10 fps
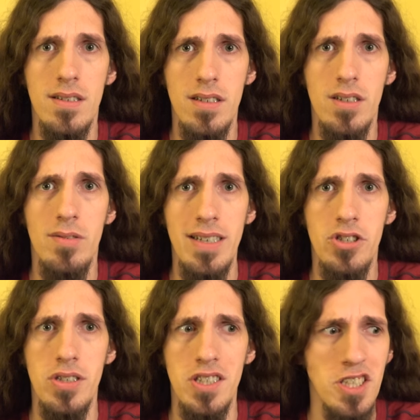Good
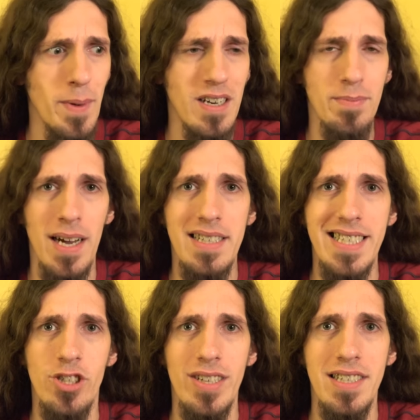question. She's about as
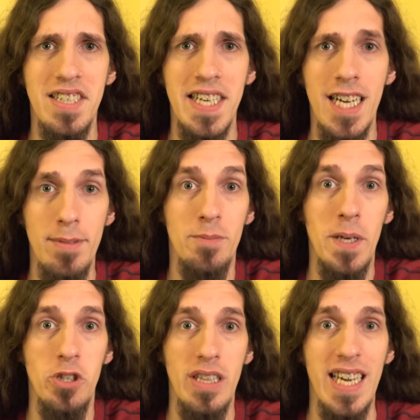modestly dressed as they come,
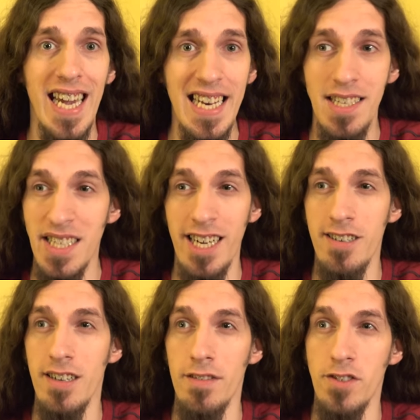especially in the 80s, the
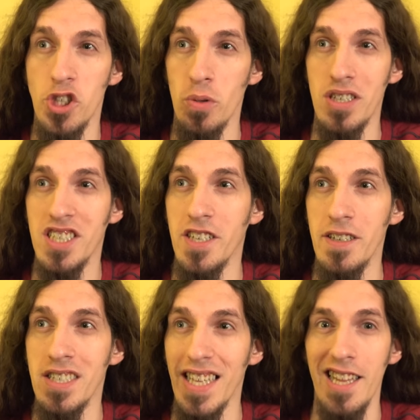era of short
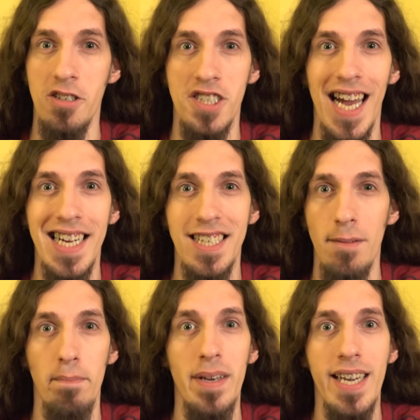skirts, leather jackets,
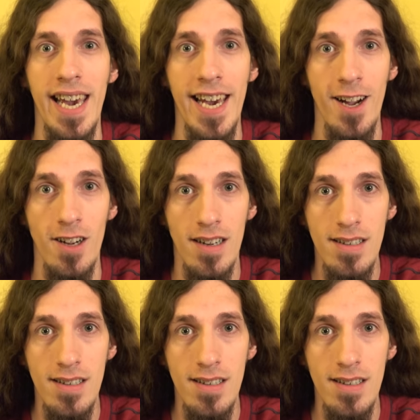and big hair.